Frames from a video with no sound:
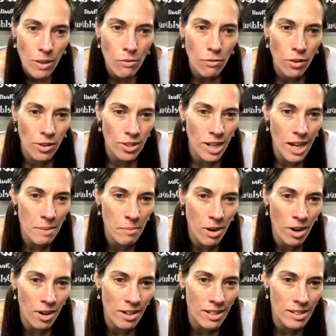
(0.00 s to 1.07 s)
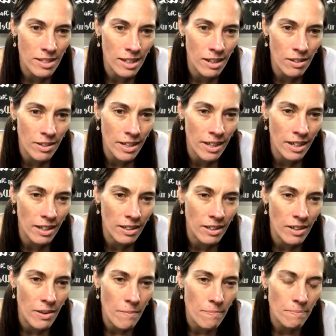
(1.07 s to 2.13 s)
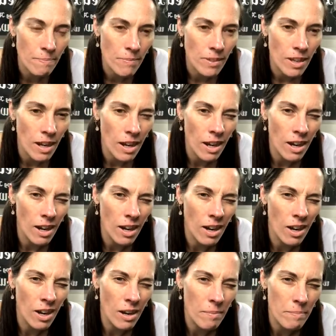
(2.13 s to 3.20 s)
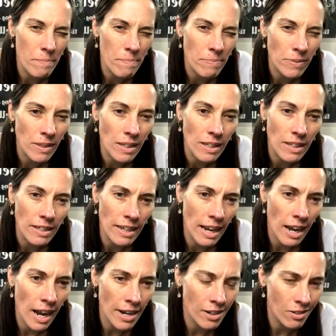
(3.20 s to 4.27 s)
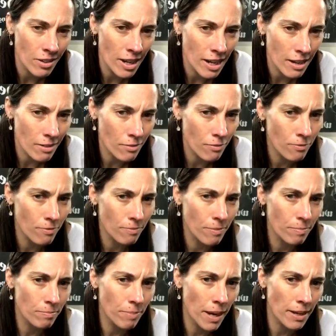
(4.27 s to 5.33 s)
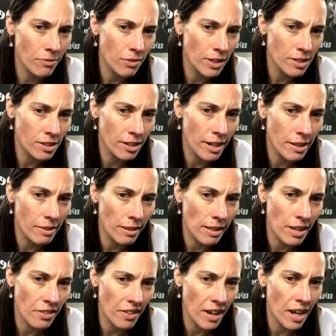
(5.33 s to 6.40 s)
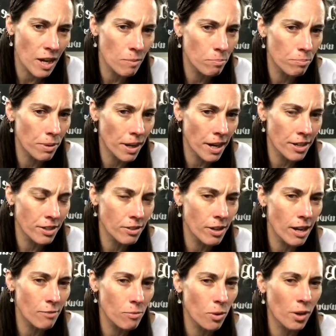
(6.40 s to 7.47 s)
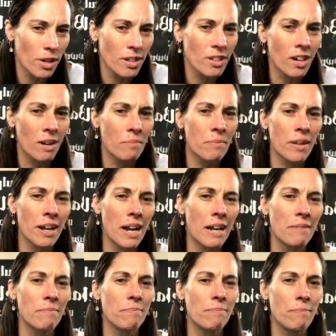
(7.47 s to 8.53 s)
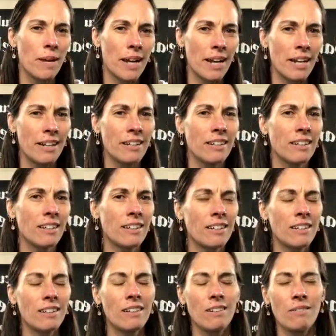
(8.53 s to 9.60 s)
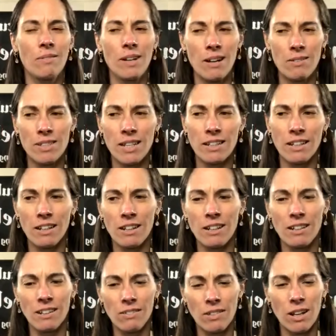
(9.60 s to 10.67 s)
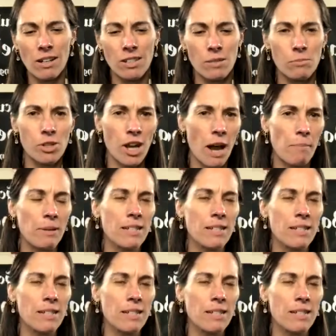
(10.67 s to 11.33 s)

Full-time artist, hell yeah. Yeah, I don't have benefits or anything like that, but I do have more income than I made when I was at the custom shop.